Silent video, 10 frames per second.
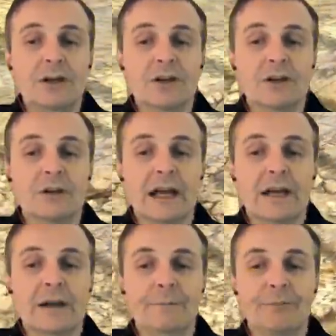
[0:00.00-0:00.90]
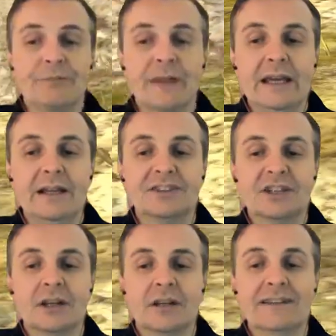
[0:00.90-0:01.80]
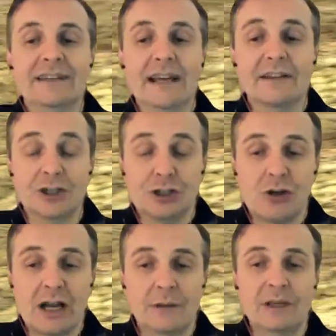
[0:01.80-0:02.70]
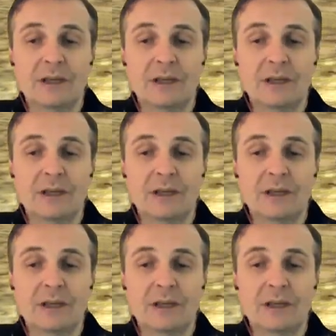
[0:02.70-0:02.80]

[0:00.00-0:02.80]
you're in a circle of death, and I track him